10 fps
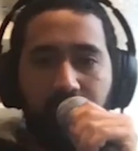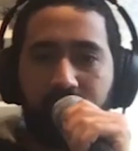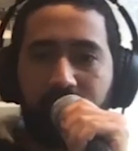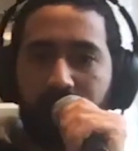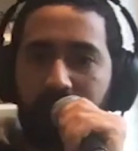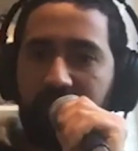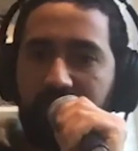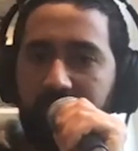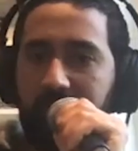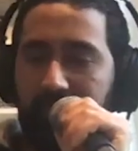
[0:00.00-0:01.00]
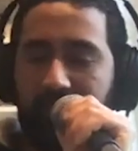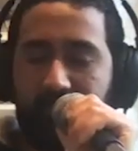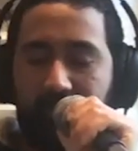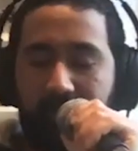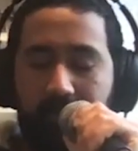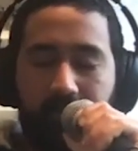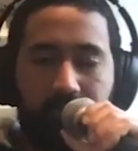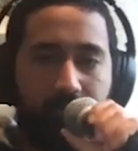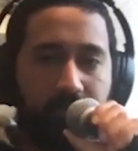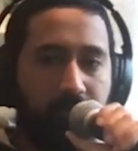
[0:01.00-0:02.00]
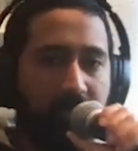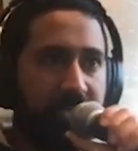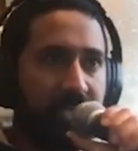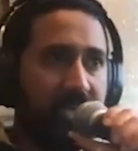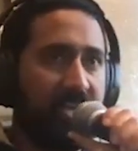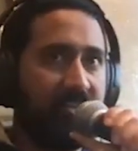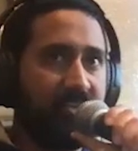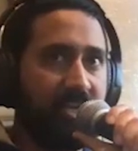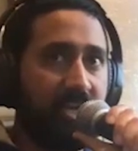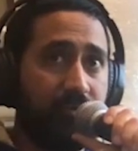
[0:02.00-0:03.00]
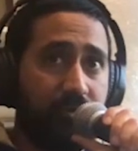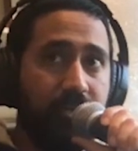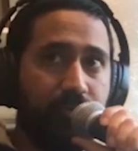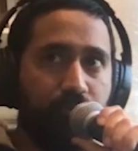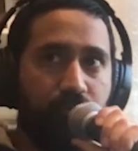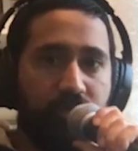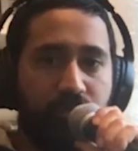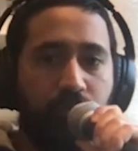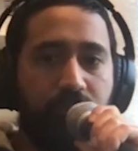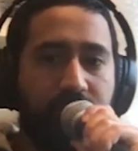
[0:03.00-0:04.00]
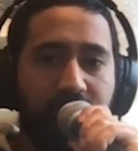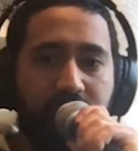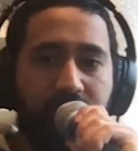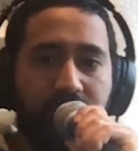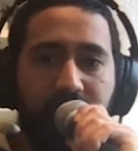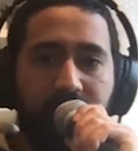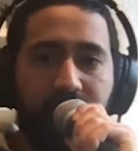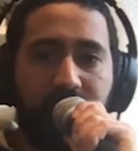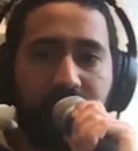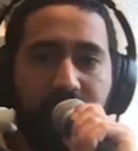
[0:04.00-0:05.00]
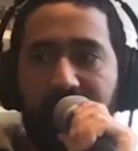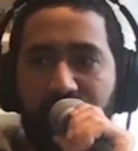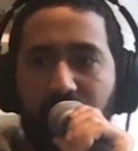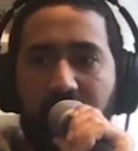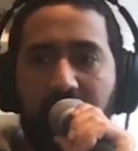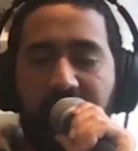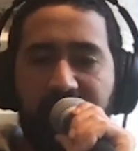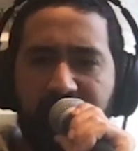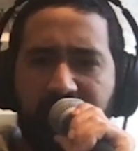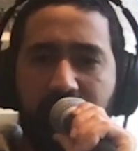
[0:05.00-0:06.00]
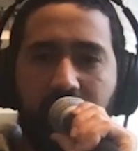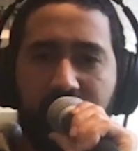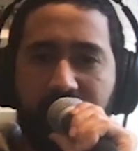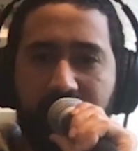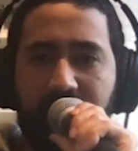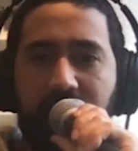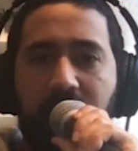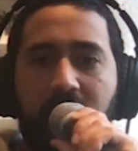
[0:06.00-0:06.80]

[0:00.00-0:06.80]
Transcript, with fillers: no, totally. I, yeah, I hear you completely. And I think I really do wish more people music like that as well and take chances